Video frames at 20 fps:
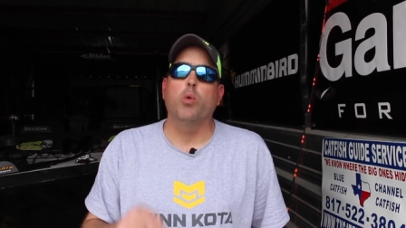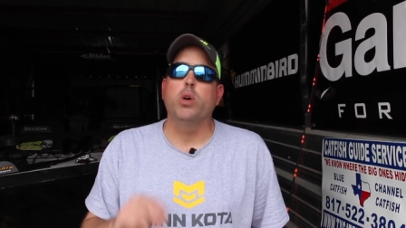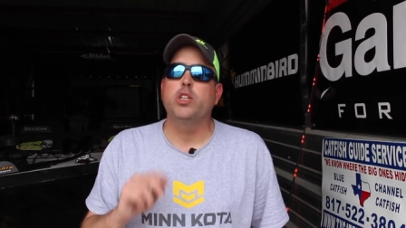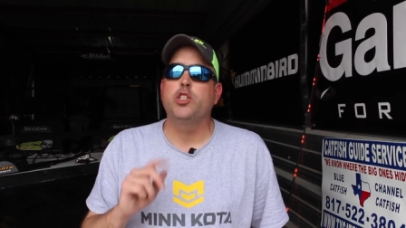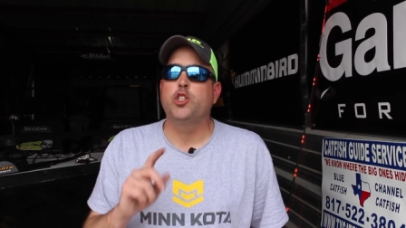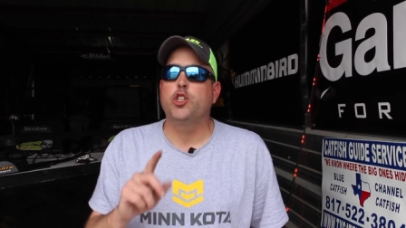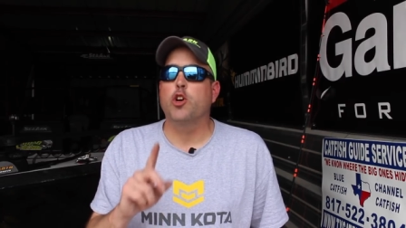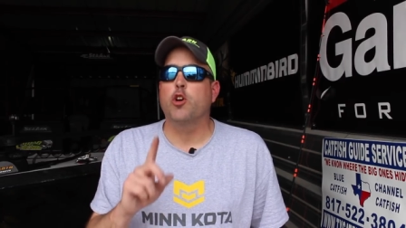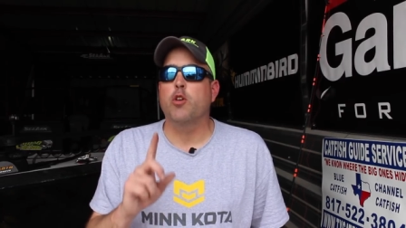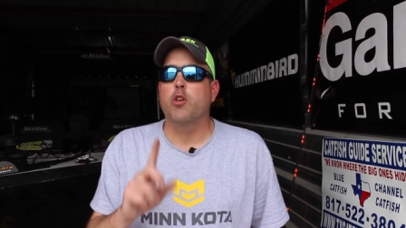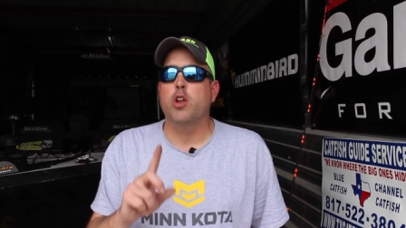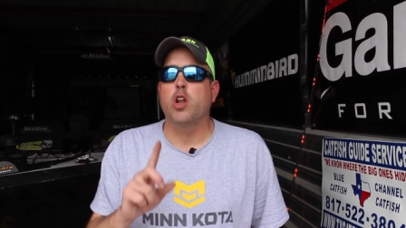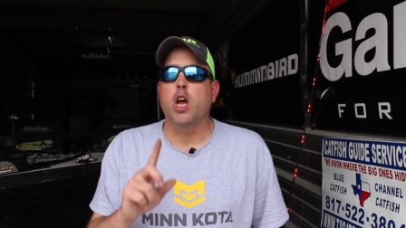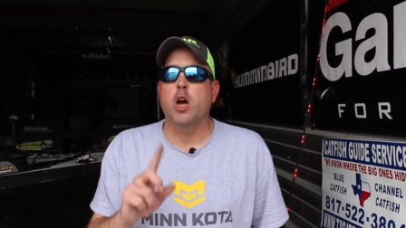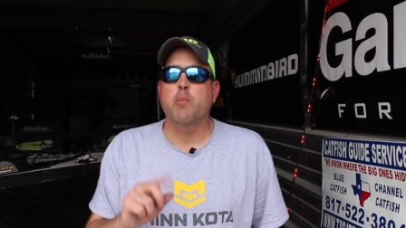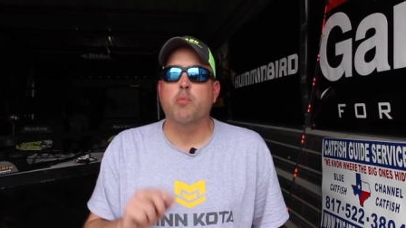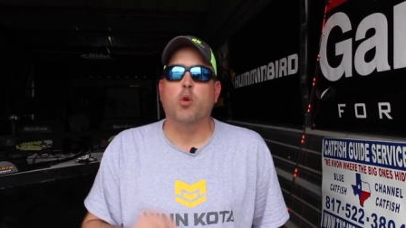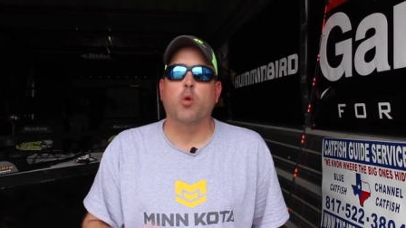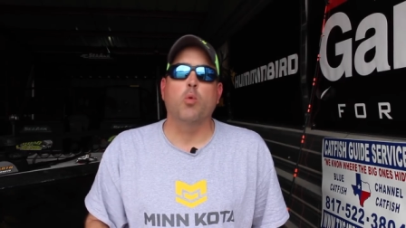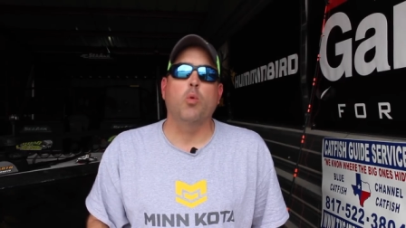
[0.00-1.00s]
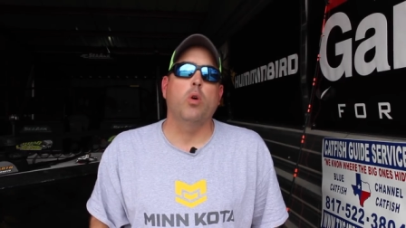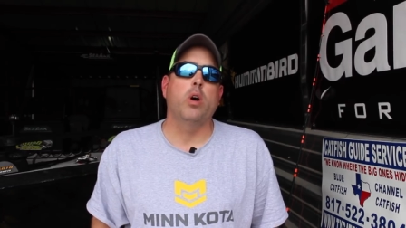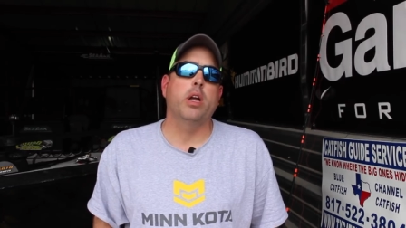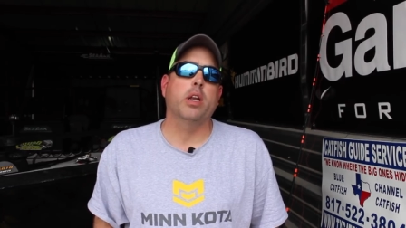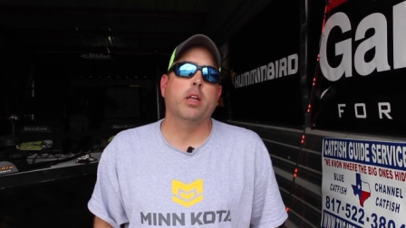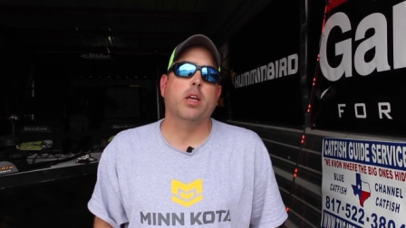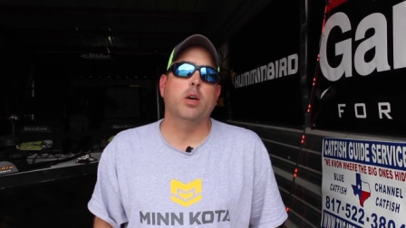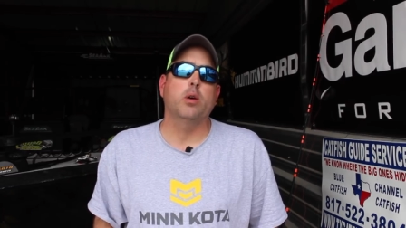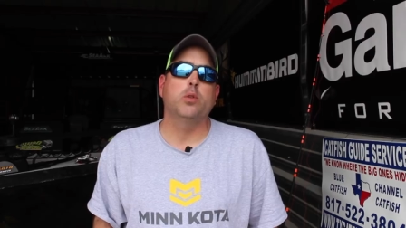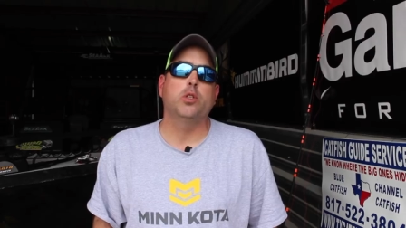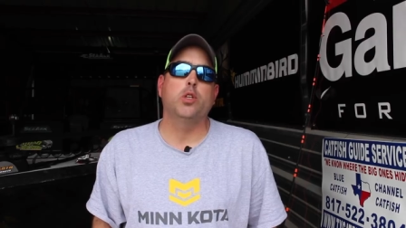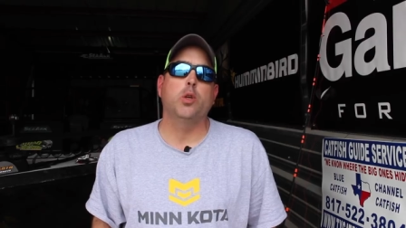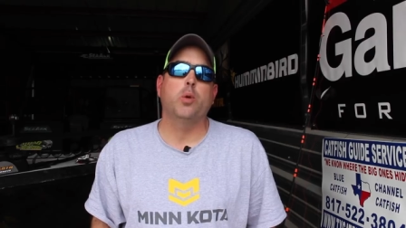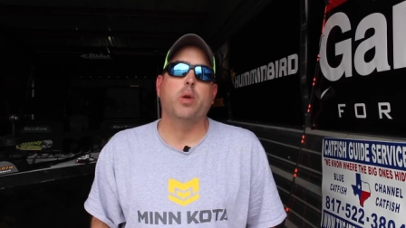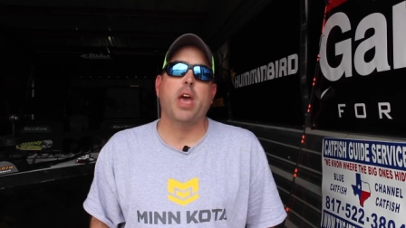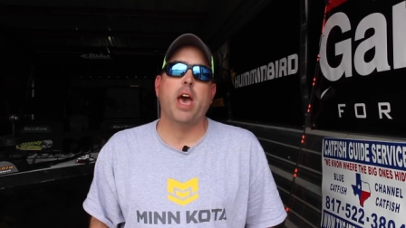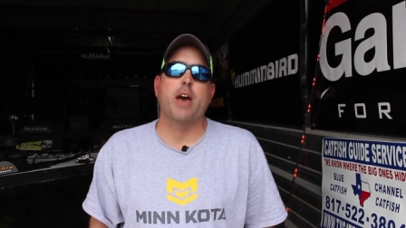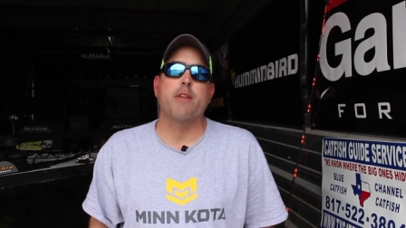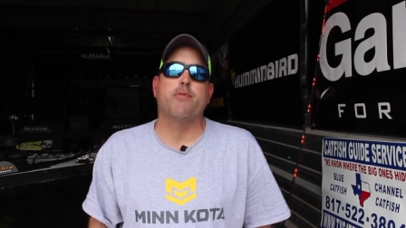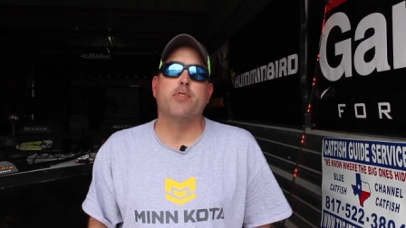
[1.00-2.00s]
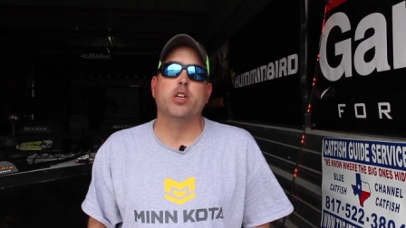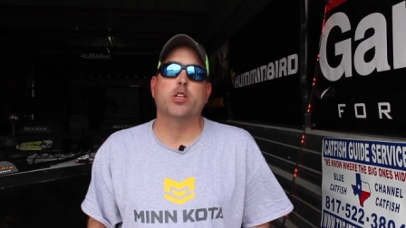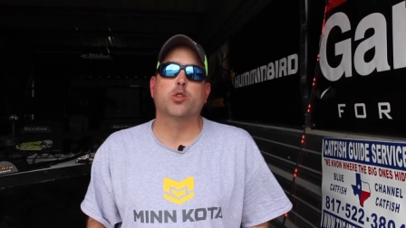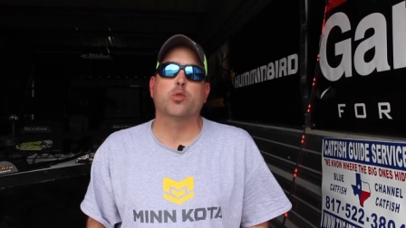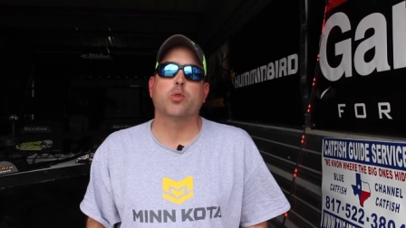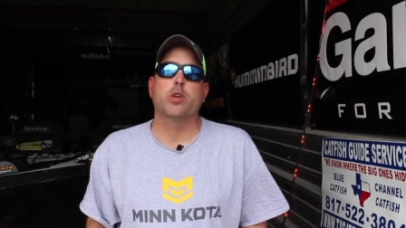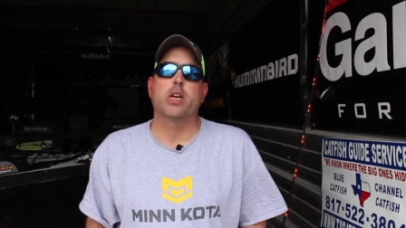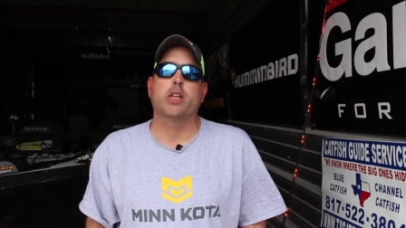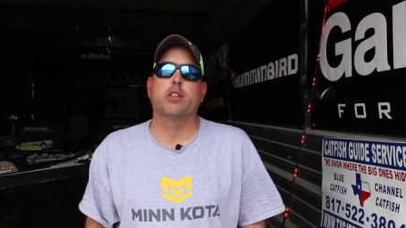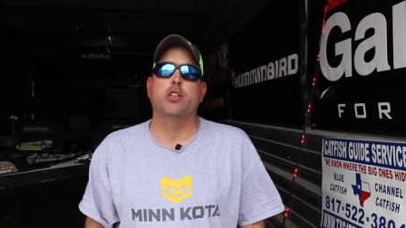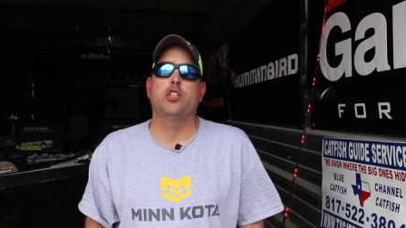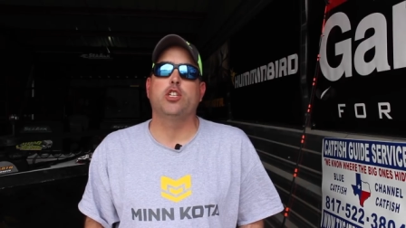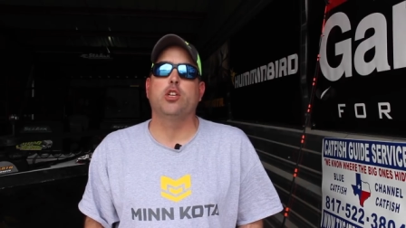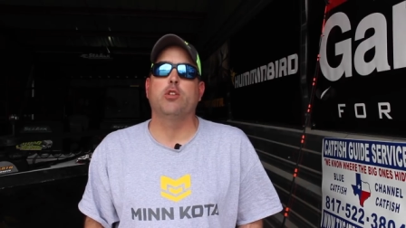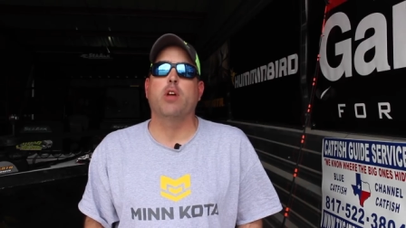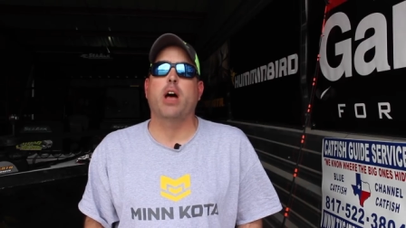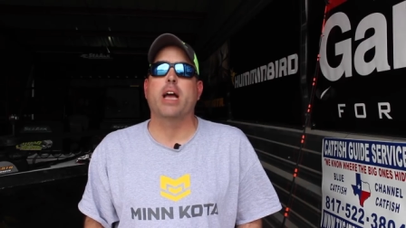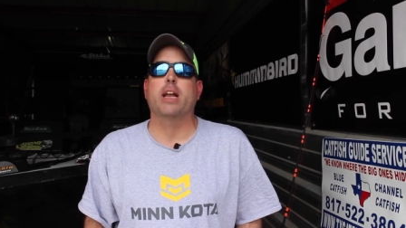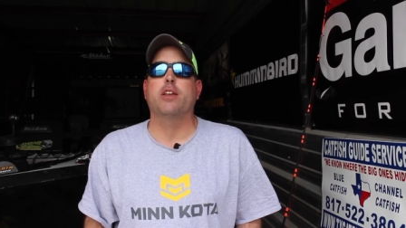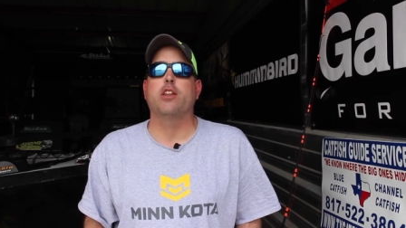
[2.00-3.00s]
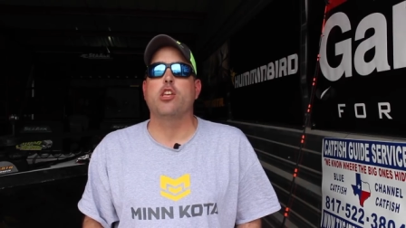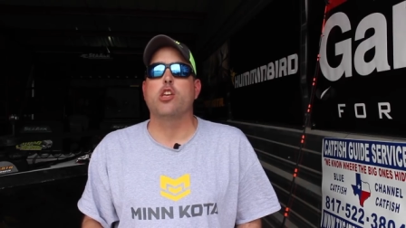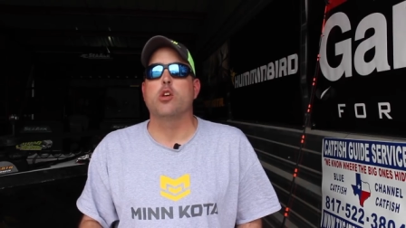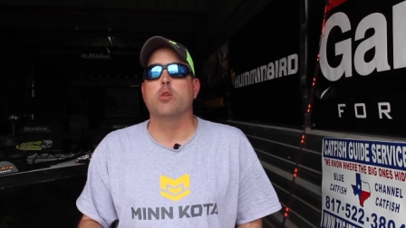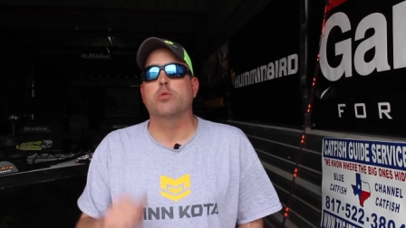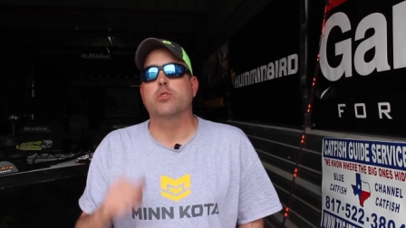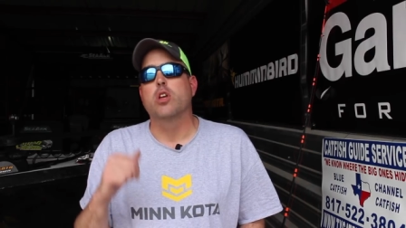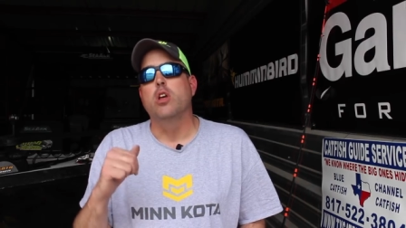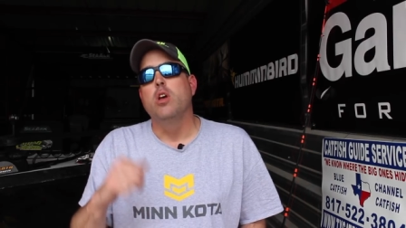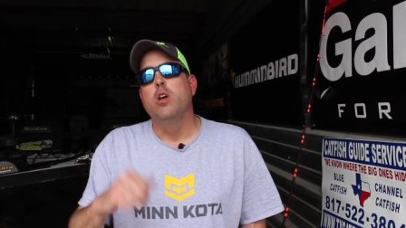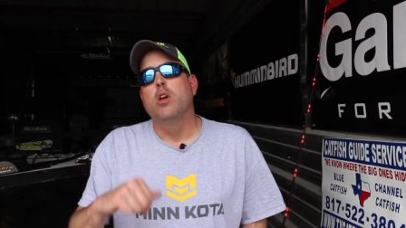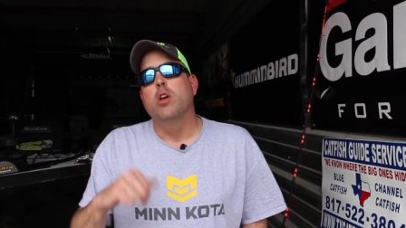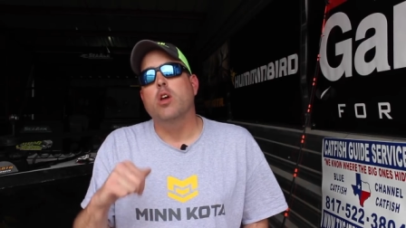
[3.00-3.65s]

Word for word: what's your #1 go-to catfish rig that you like to use.